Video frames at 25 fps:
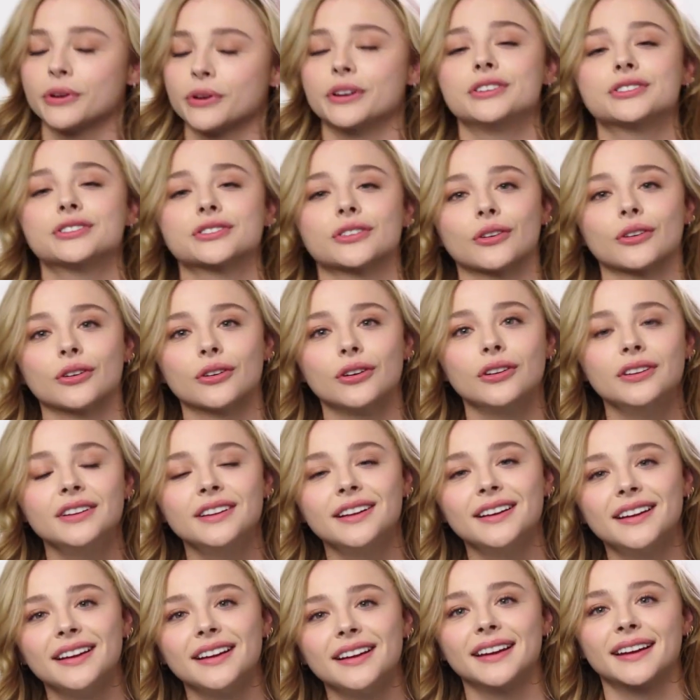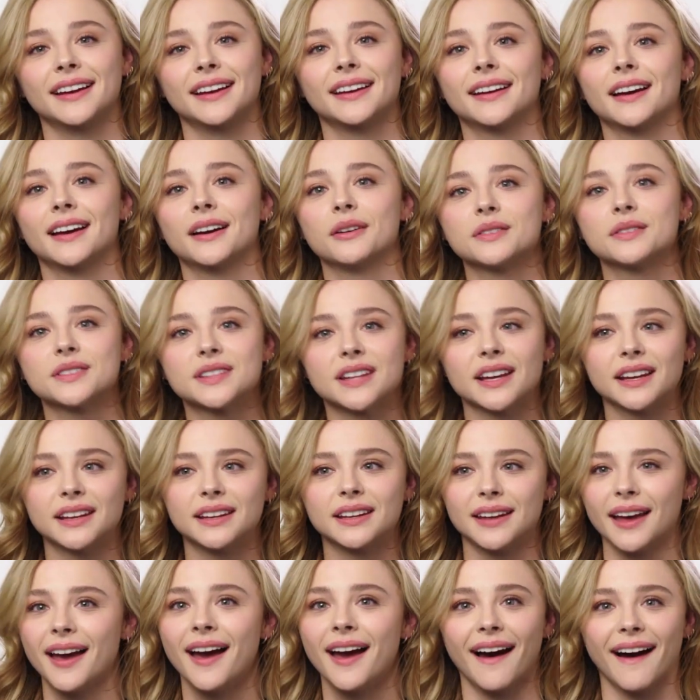British girl, and I was like,
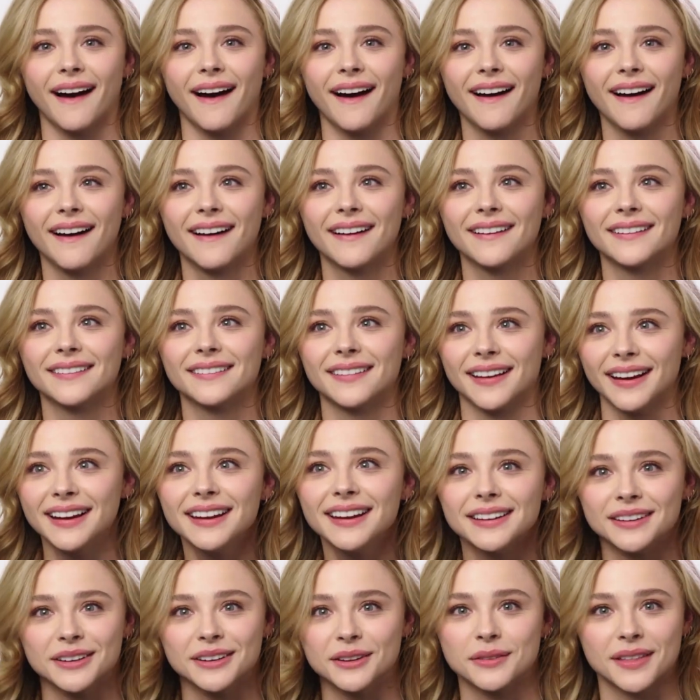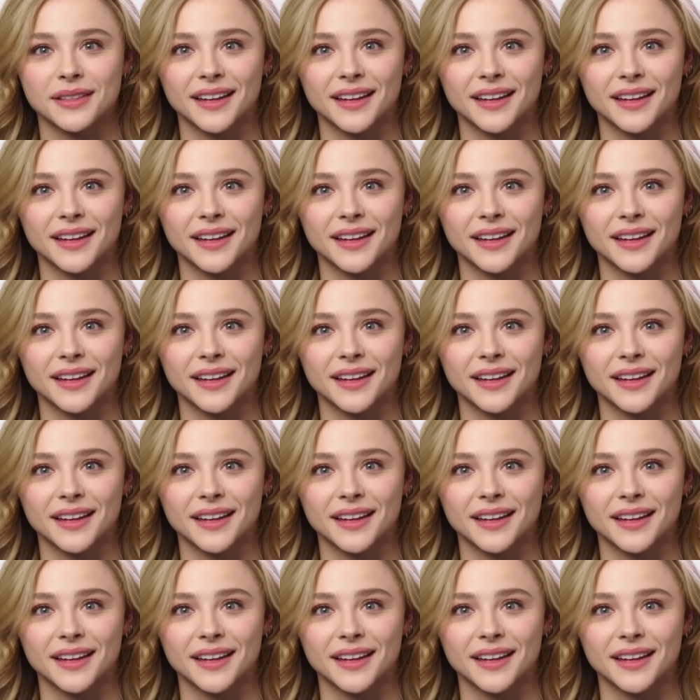yeah, I can do